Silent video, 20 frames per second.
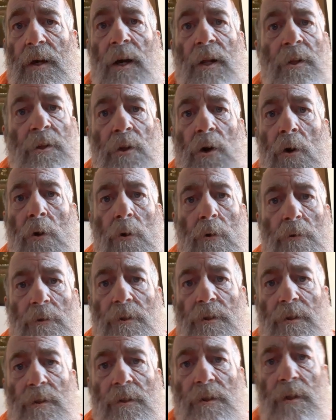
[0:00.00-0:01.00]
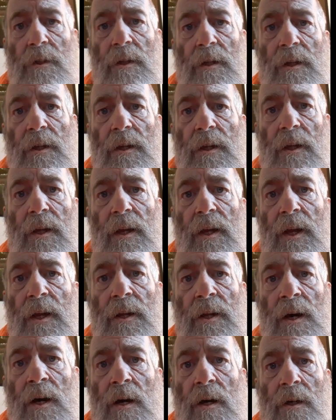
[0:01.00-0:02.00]
Adults
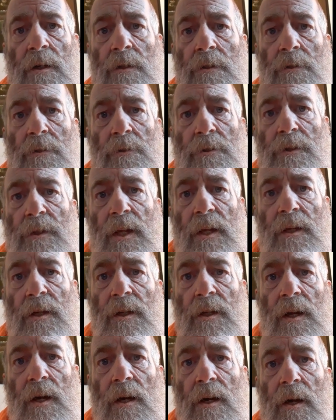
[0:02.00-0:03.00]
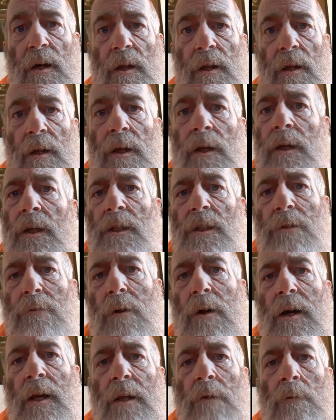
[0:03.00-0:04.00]
cannot understand God. That's
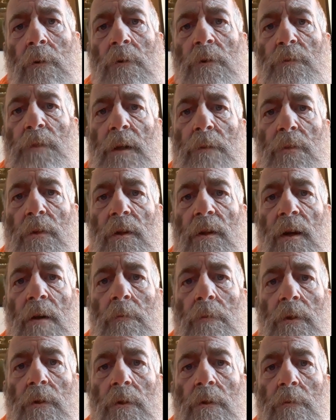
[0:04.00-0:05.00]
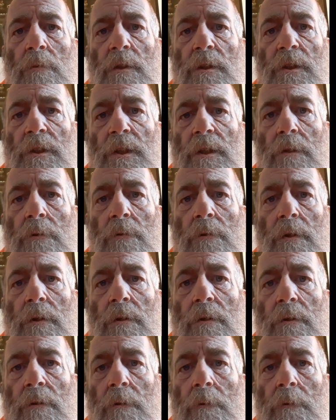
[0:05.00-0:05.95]
why he wants people to come to him as children.